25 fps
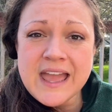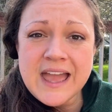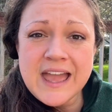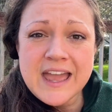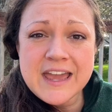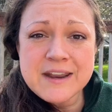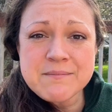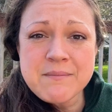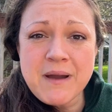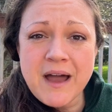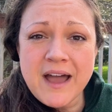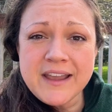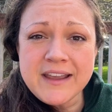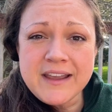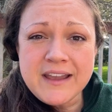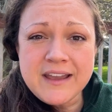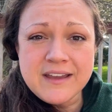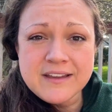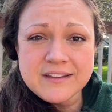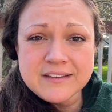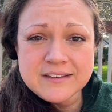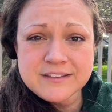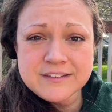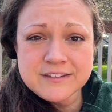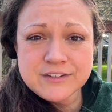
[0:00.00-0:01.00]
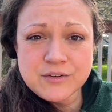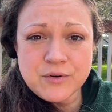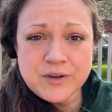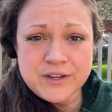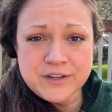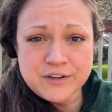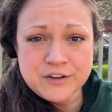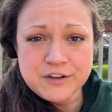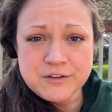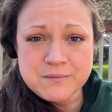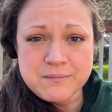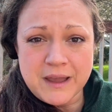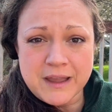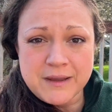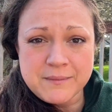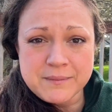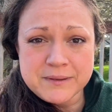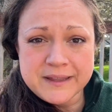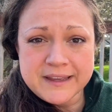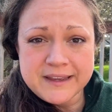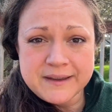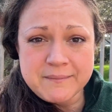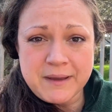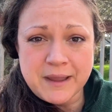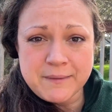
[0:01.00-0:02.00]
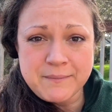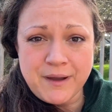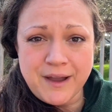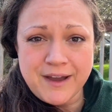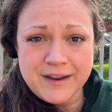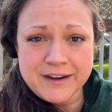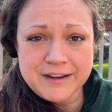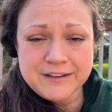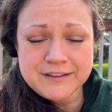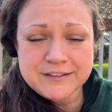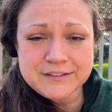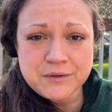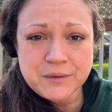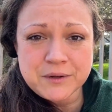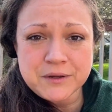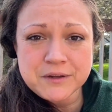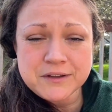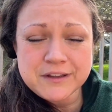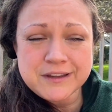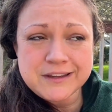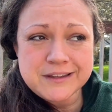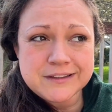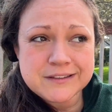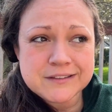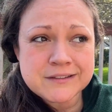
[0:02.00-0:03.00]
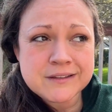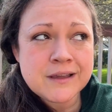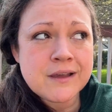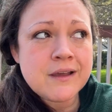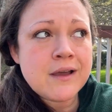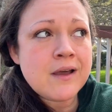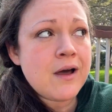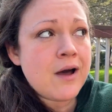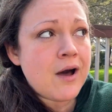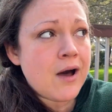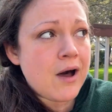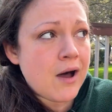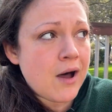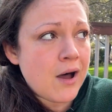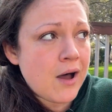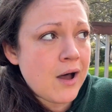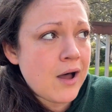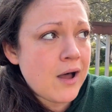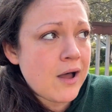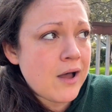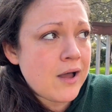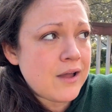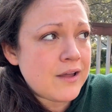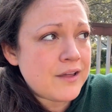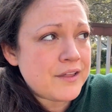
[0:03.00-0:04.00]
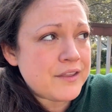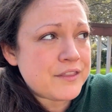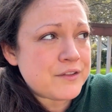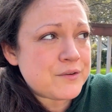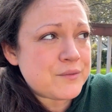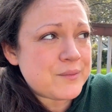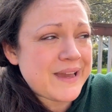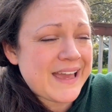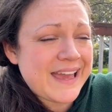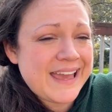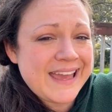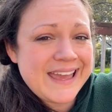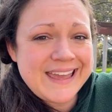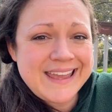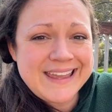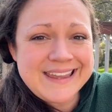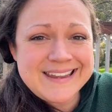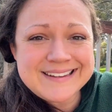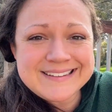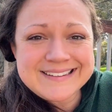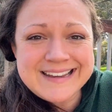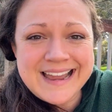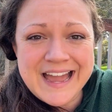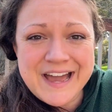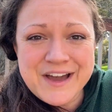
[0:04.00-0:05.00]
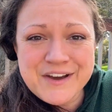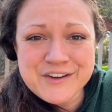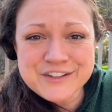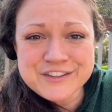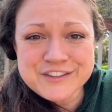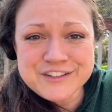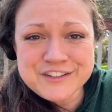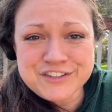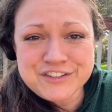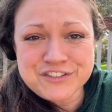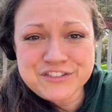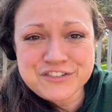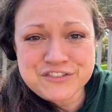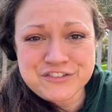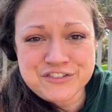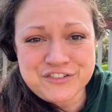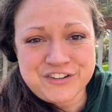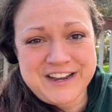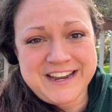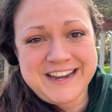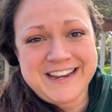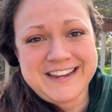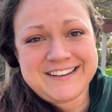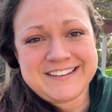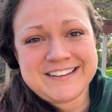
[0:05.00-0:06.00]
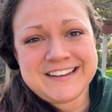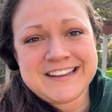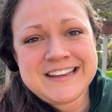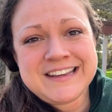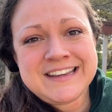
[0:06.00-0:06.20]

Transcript: and my soil, my plant, my potting soil is all the way down the street.